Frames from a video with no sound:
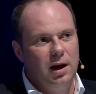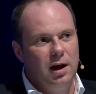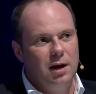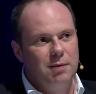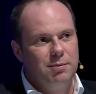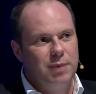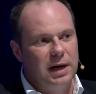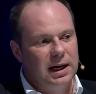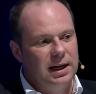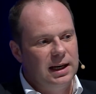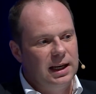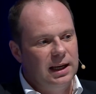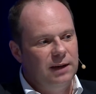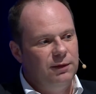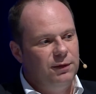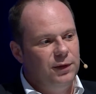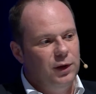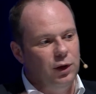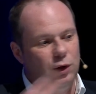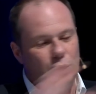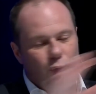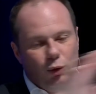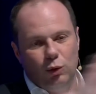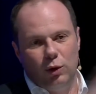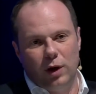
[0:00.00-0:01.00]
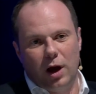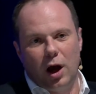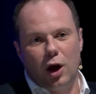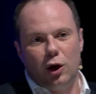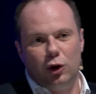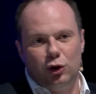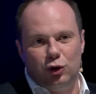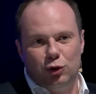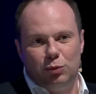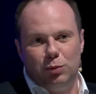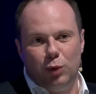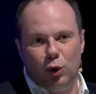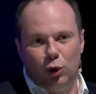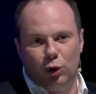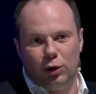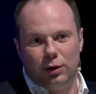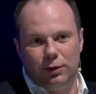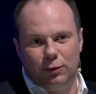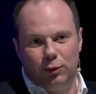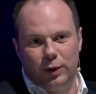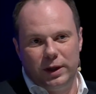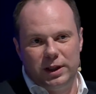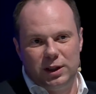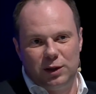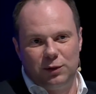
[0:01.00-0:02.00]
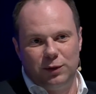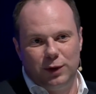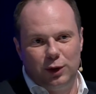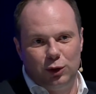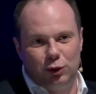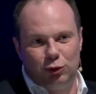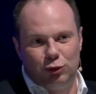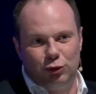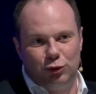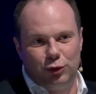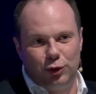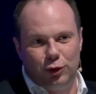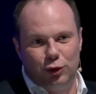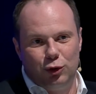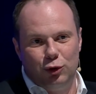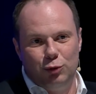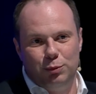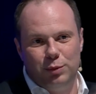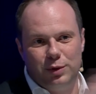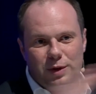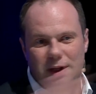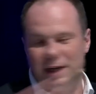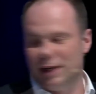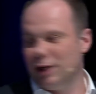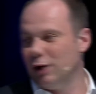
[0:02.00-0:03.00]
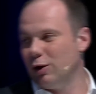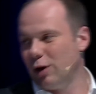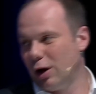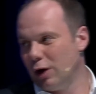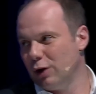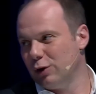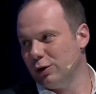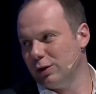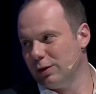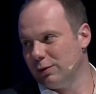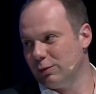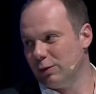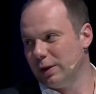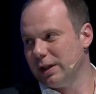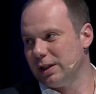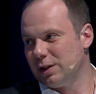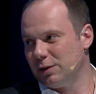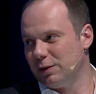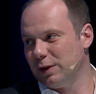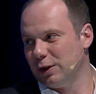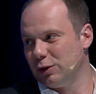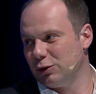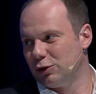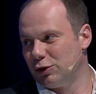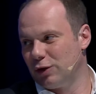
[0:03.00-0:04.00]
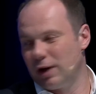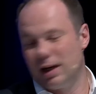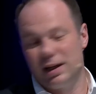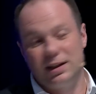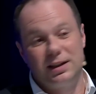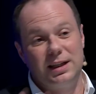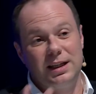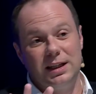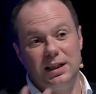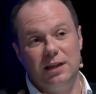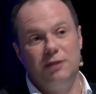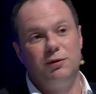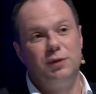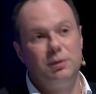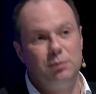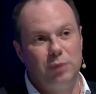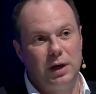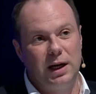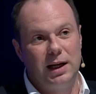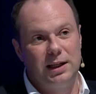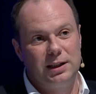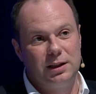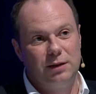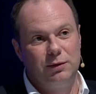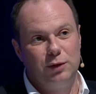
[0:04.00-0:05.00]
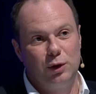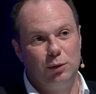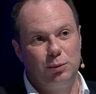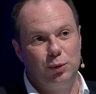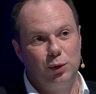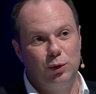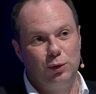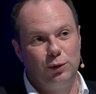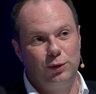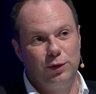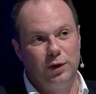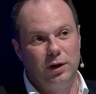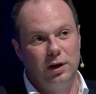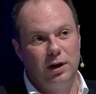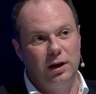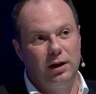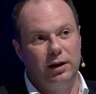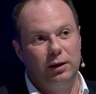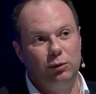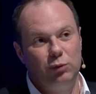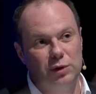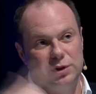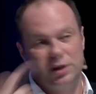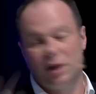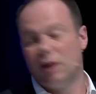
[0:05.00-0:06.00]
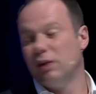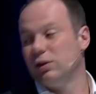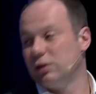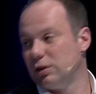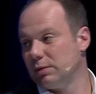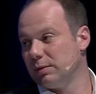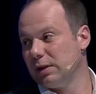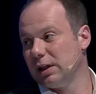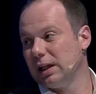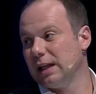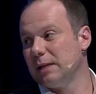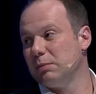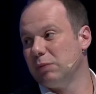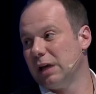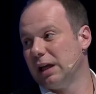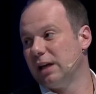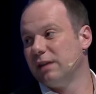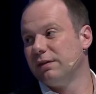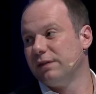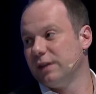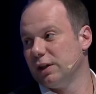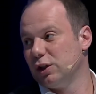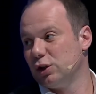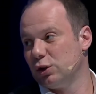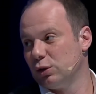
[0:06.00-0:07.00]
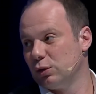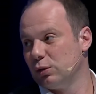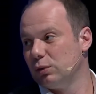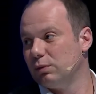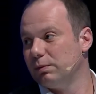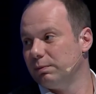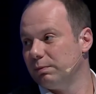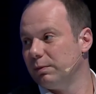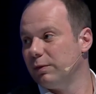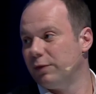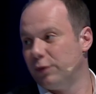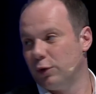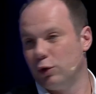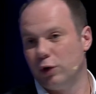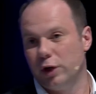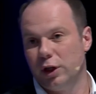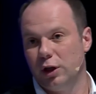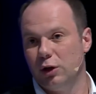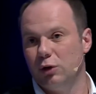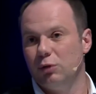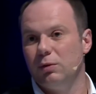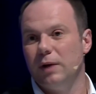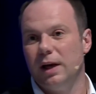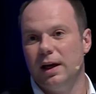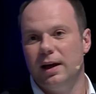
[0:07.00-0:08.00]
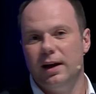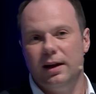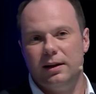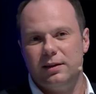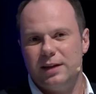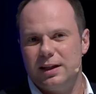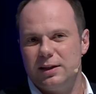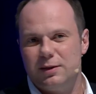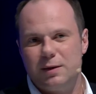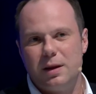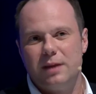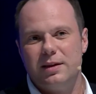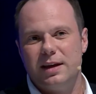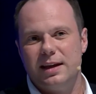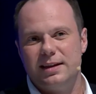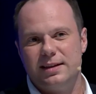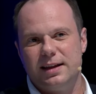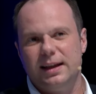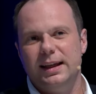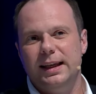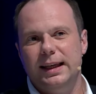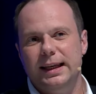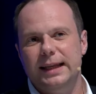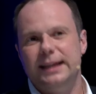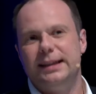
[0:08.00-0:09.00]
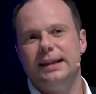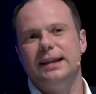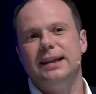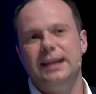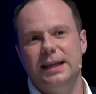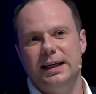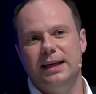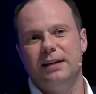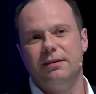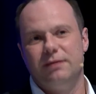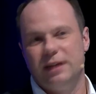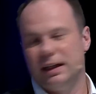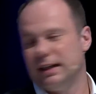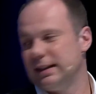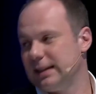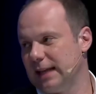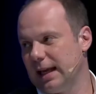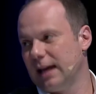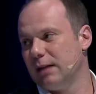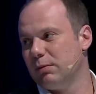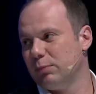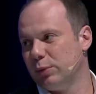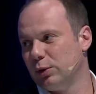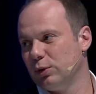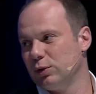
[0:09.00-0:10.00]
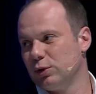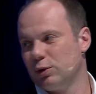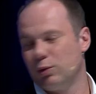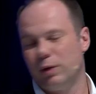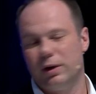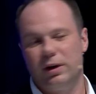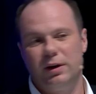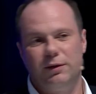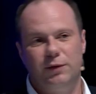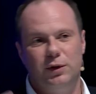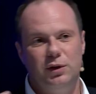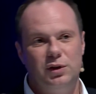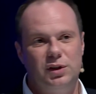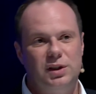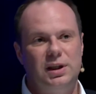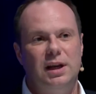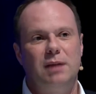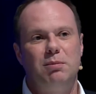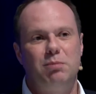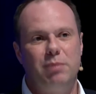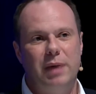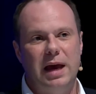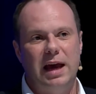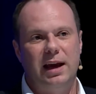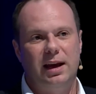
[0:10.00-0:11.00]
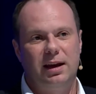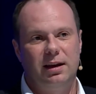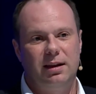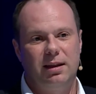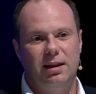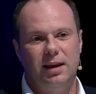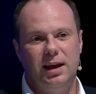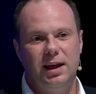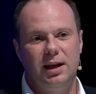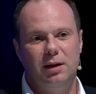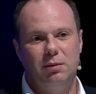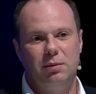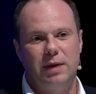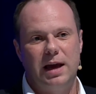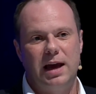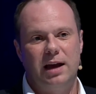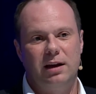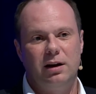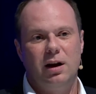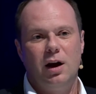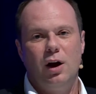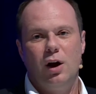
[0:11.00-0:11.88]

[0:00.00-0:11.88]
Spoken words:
But if you owned more of Westfield Group than you owned of Westfield Trust in different parts of your portfolio, it was ultimately beneficial for you. There's a litany of examples where if you step back and think about